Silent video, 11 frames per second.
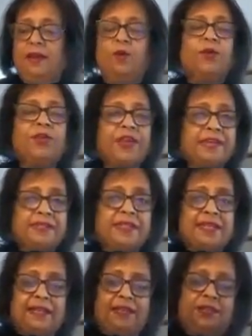
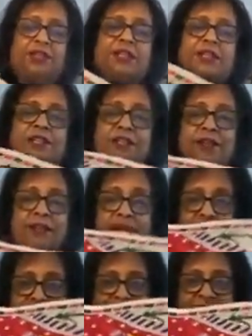authentic traditional
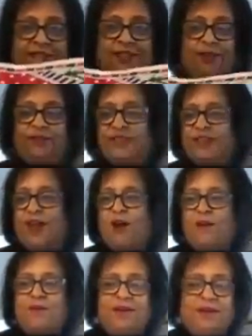images of this
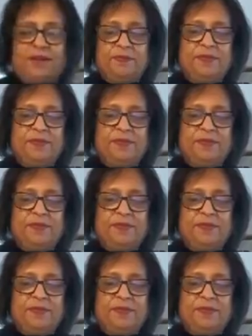artwork.